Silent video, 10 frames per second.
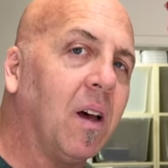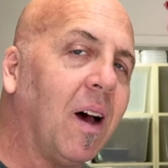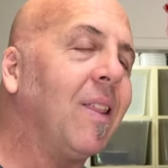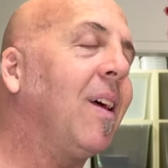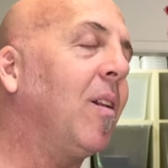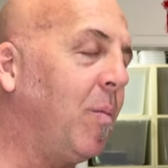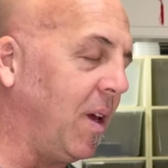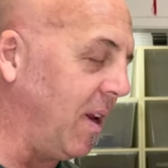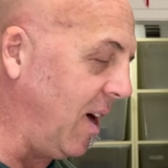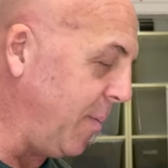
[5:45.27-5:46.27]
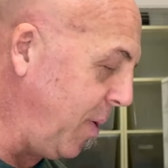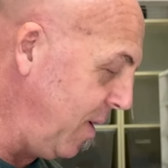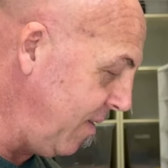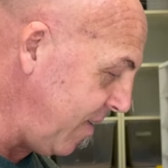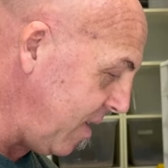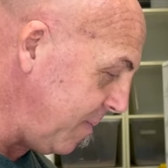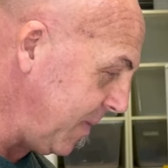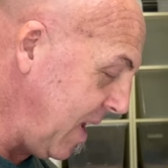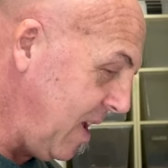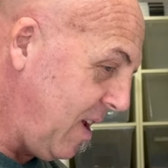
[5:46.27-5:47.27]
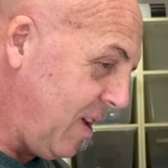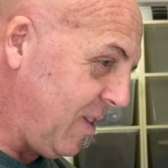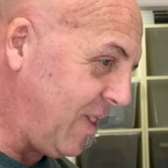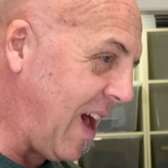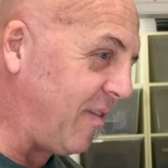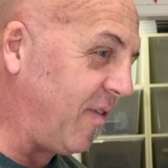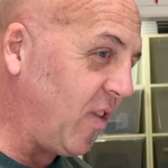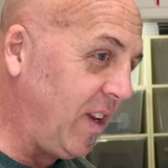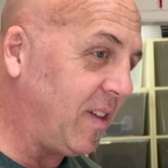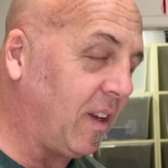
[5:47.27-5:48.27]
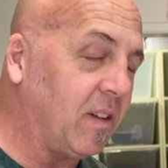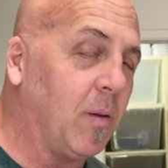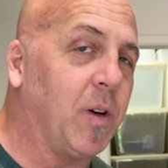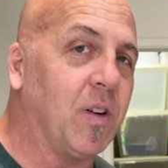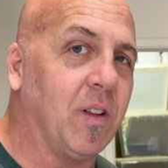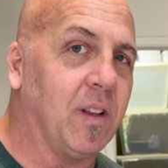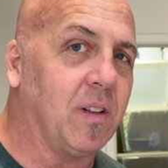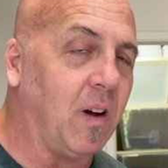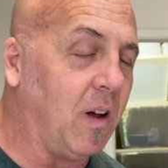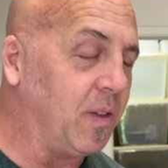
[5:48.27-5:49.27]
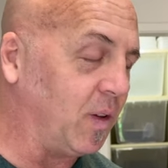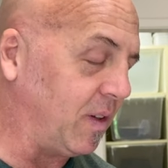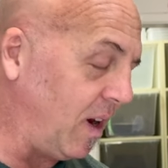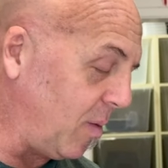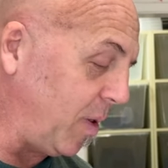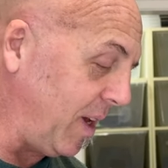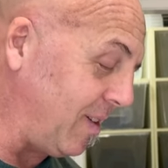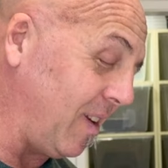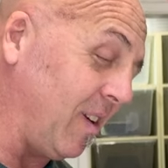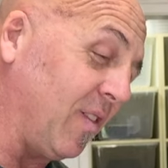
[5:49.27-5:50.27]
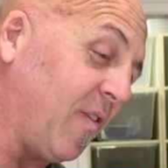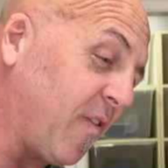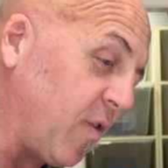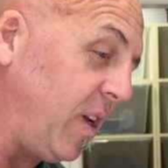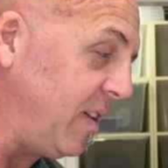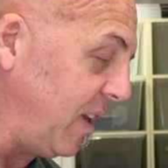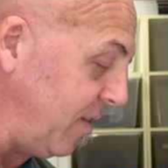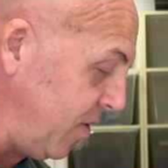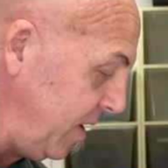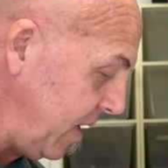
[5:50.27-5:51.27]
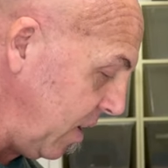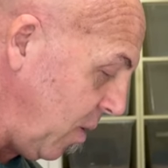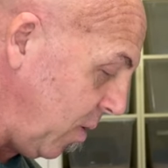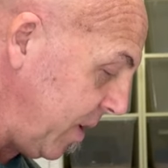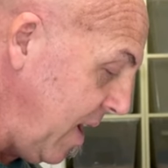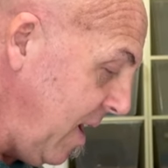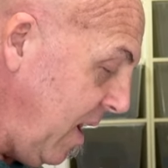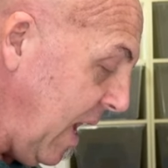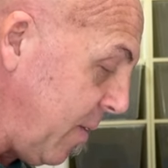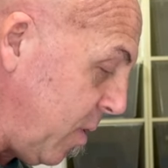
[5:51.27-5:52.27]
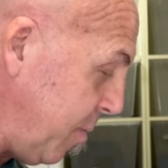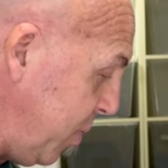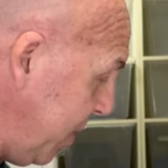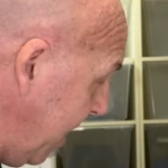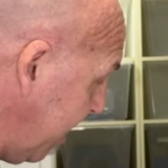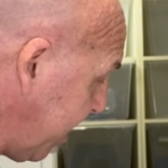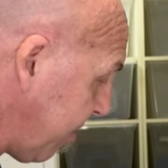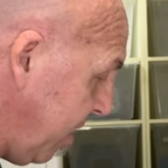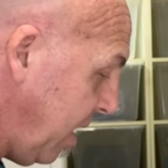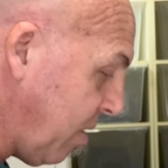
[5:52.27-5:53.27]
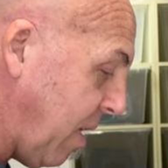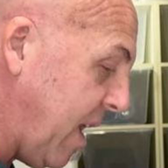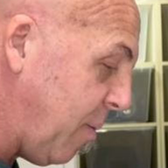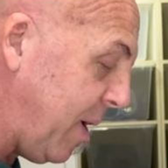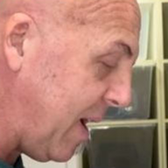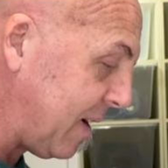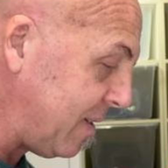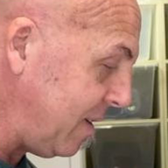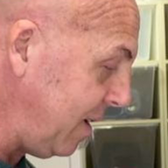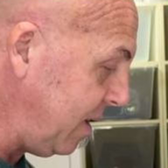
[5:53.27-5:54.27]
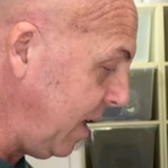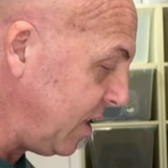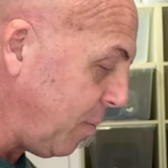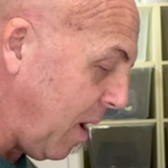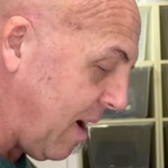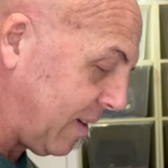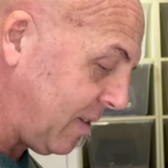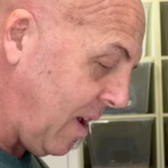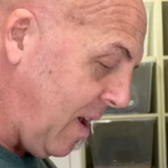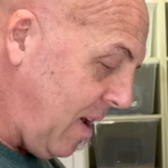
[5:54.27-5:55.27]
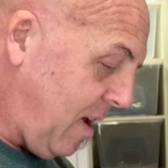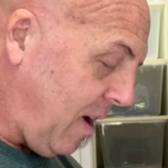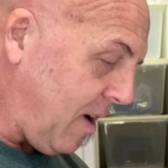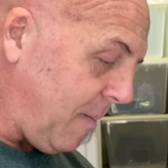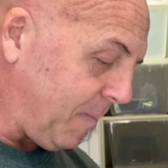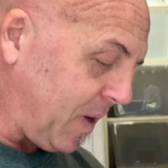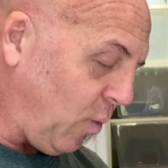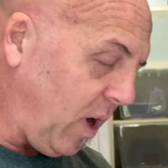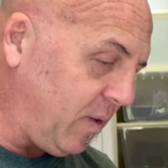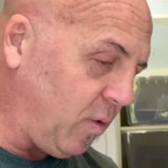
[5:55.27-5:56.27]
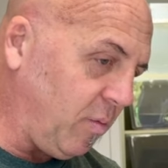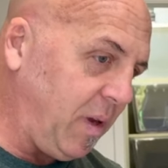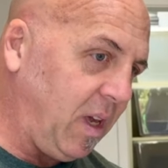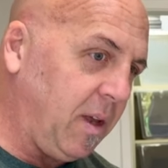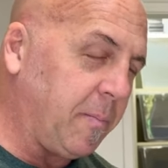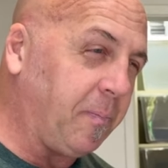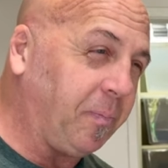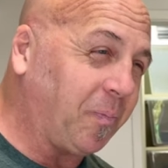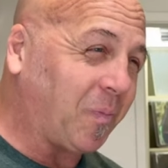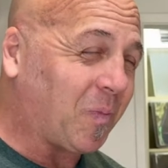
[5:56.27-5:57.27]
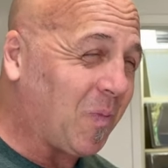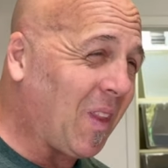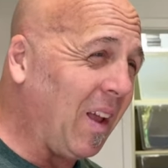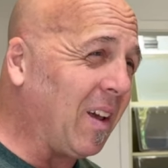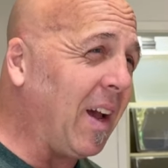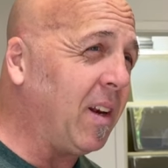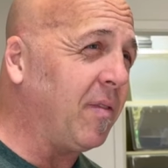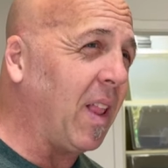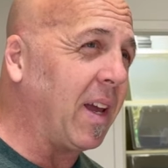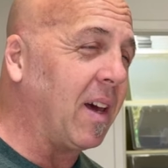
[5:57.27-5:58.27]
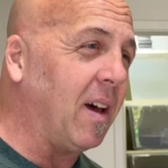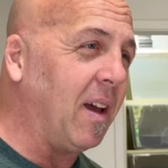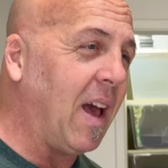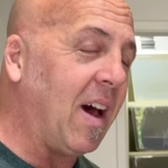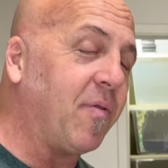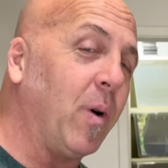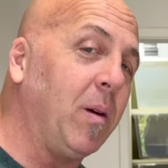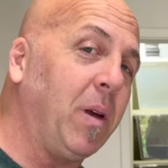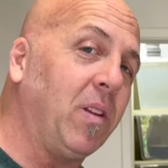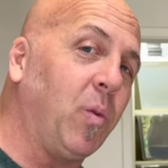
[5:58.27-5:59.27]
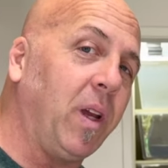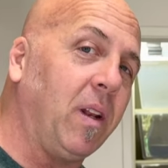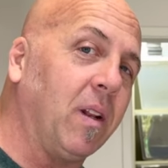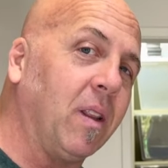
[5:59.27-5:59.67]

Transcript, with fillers: a little bit up from that freezing temperature that's on those airplanes. It is freezing, freezing cold. And we're putting three cryo packs in each box. Um, one will be kind of like a halfway between